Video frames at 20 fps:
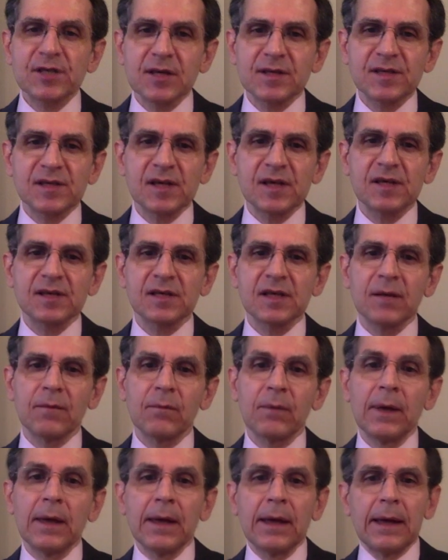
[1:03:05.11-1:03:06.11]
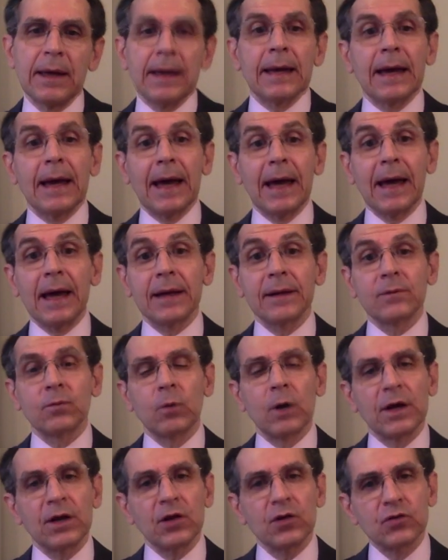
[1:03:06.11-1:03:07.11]
the system. And
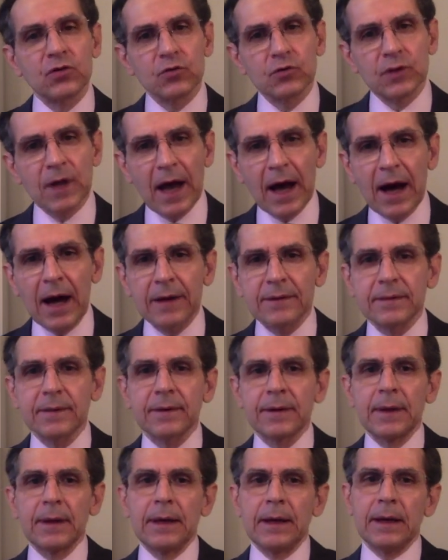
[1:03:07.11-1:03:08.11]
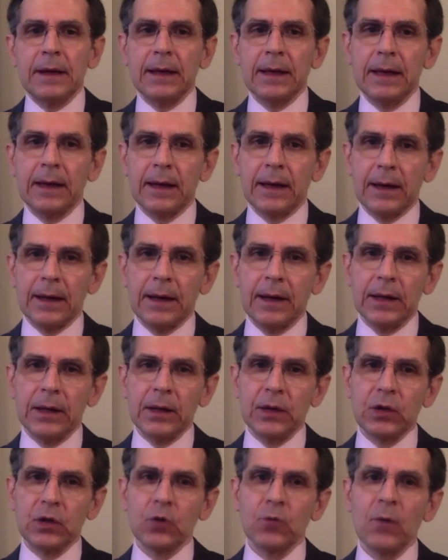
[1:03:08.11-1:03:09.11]
when you do that, uh,
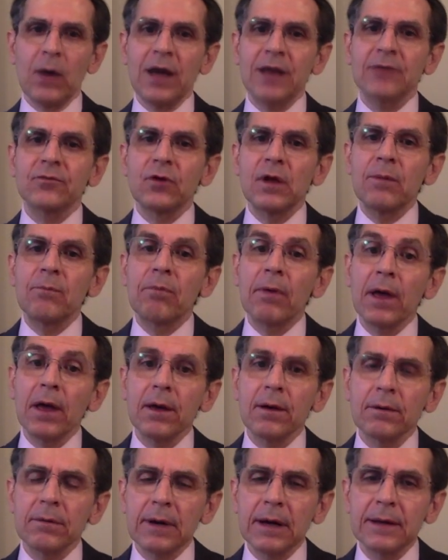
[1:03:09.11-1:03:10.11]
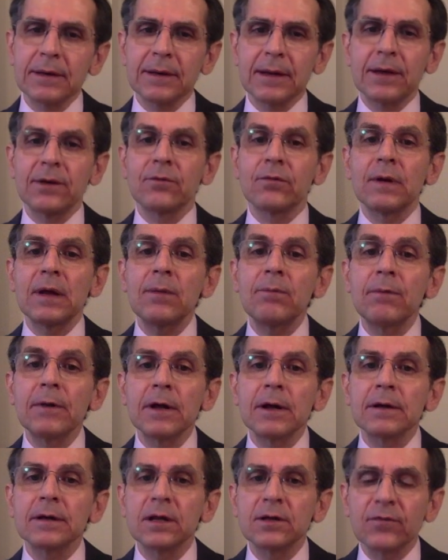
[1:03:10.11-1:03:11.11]
you might repair it and
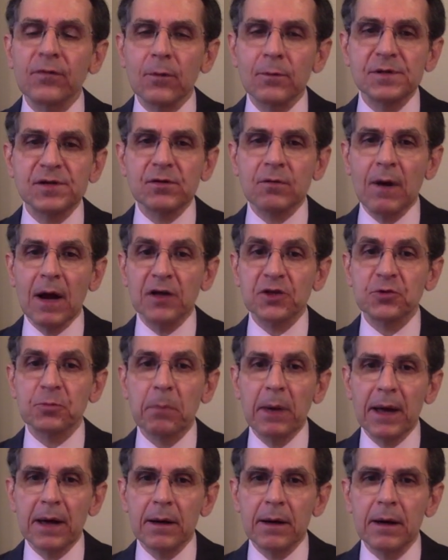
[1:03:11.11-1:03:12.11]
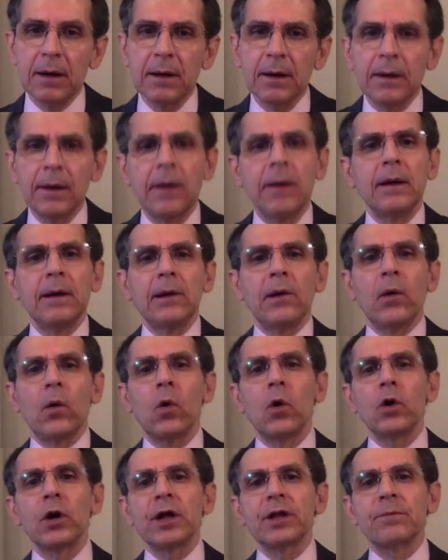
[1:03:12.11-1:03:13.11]
rebuild it from scratch better,
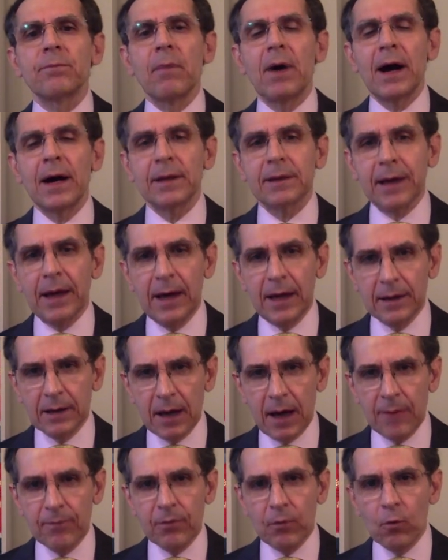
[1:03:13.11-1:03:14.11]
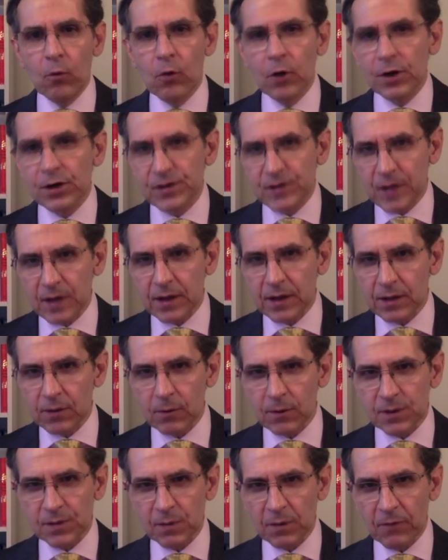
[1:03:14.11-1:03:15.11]
or it might end up worse than it
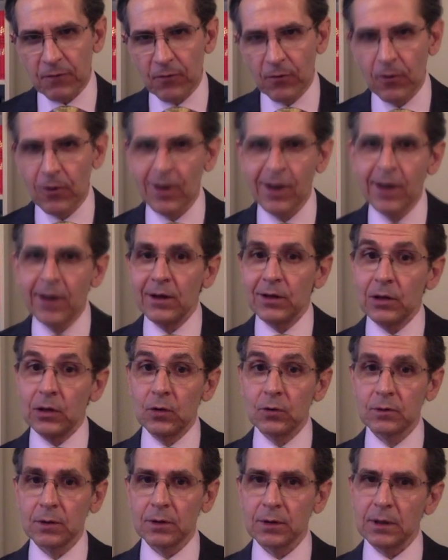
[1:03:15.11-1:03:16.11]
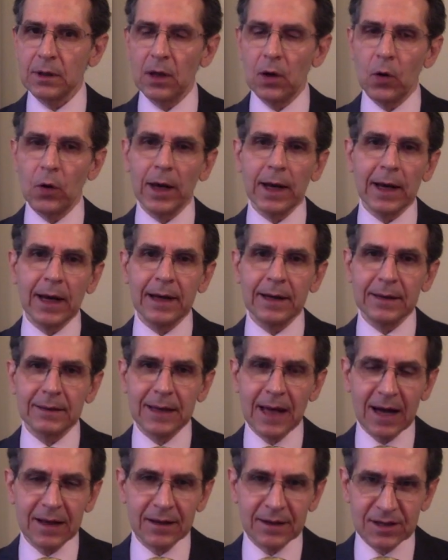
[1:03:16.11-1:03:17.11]
was before. You don't know it. And
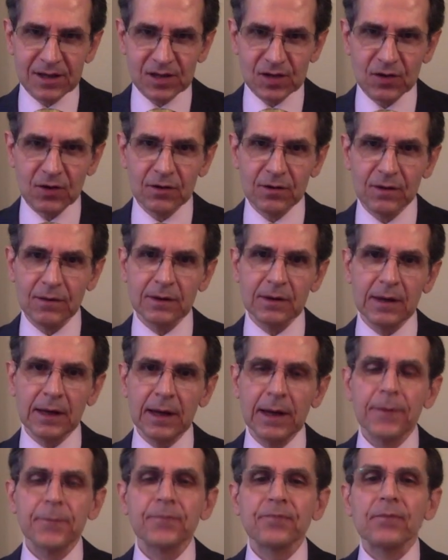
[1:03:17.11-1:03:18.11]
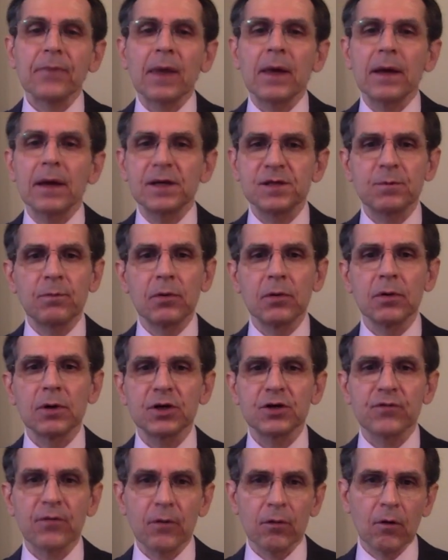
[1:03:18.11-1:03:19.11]
that uncertainty is
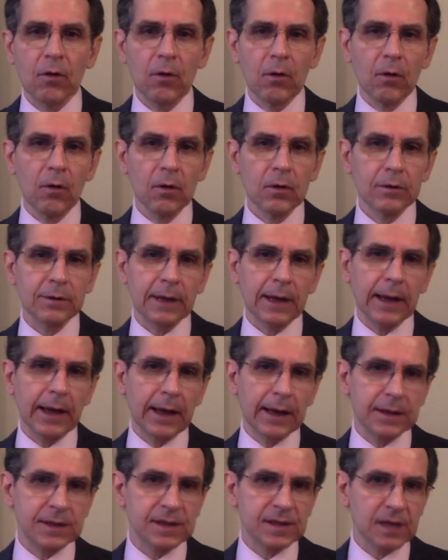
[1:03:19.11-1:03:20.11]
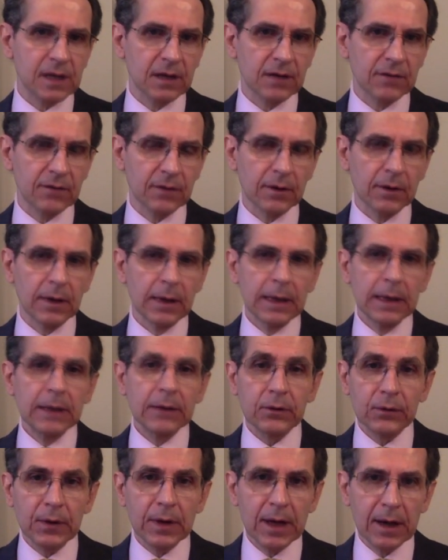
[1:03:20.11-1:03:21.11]
bullish for gold and silver,
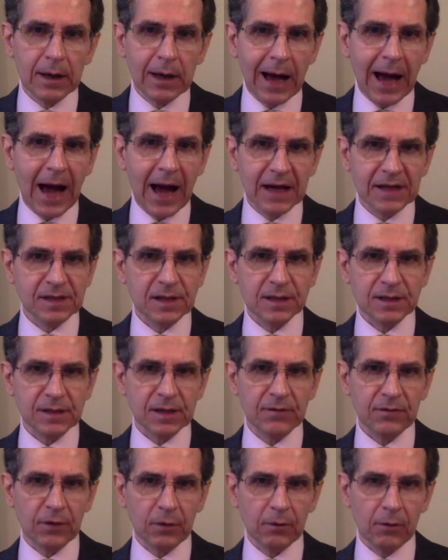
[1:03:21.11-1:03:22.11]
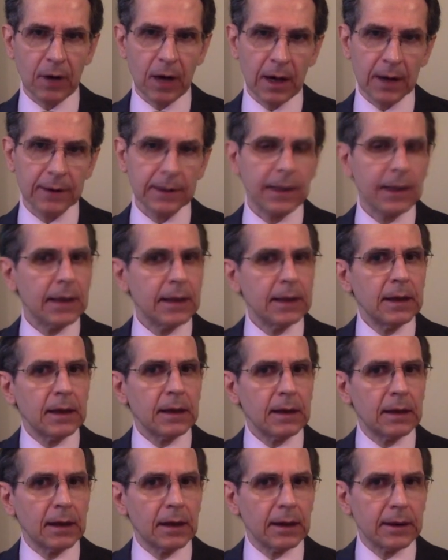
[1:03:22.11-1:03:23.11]
real assets, if you want.
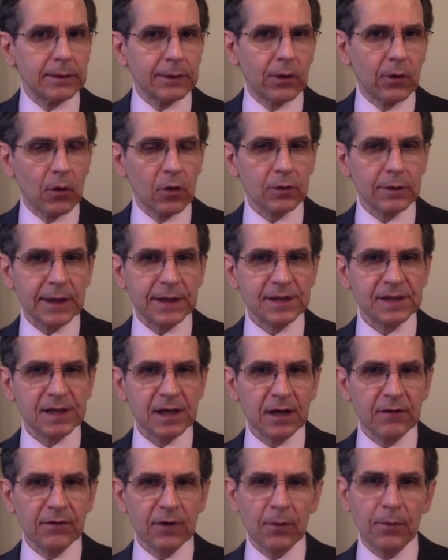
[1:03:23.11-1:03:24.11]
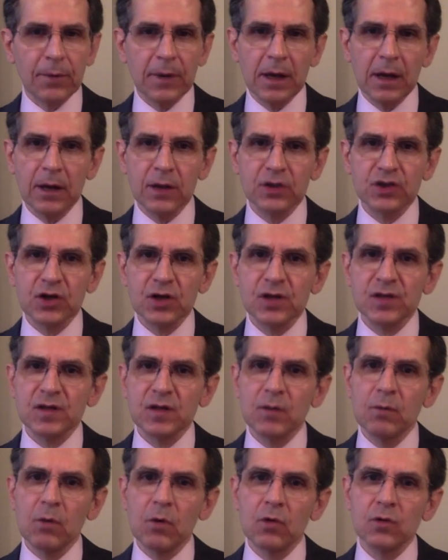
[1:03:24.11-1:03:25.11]
Uh, gold and silver being just
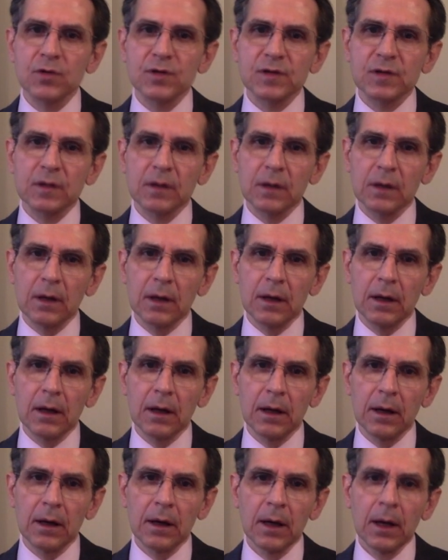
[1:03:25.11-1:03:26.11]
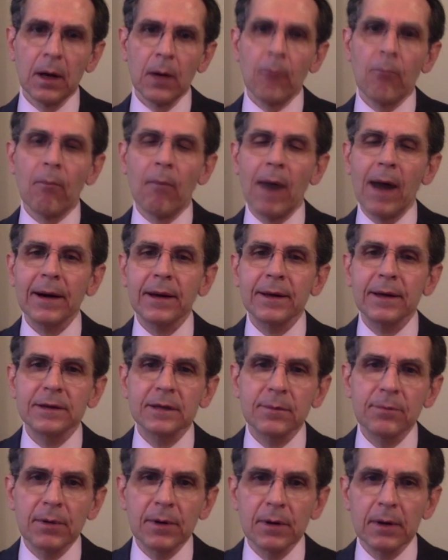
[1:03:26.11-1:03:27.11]
the most uh, uh,
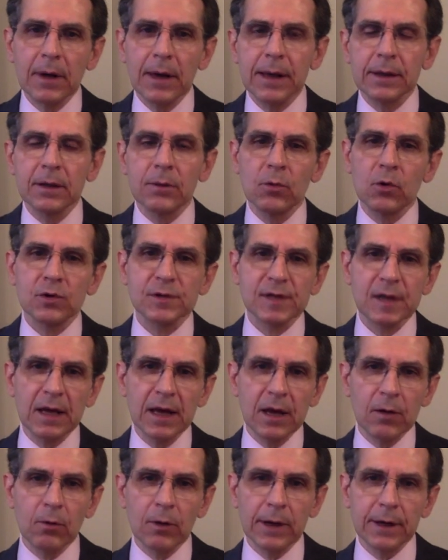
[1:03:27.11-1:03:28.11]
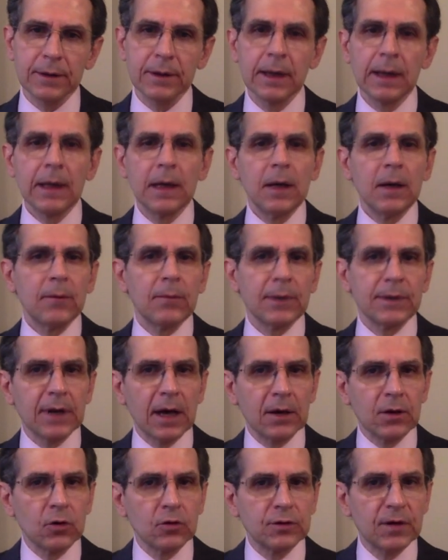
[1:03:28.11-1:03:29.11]
marketable and the most liquid, but they
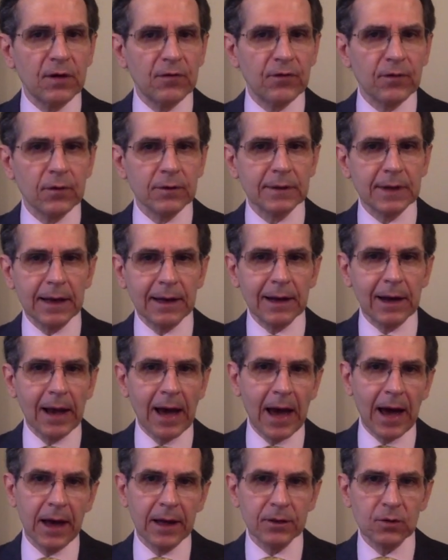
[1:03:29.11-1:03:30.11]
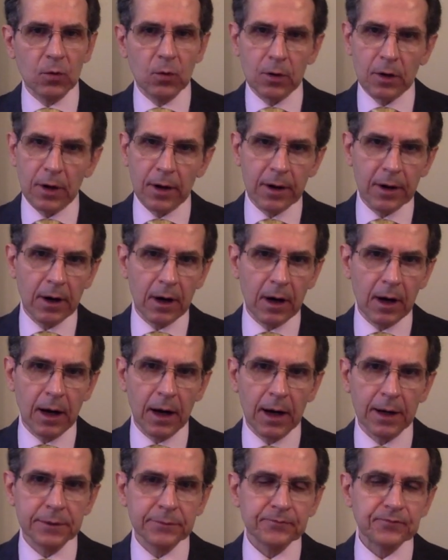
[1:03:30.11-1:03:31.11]
are no different than land or a
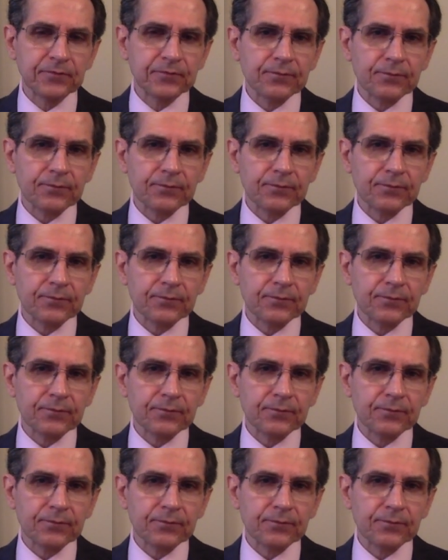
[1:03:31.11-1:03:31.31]
car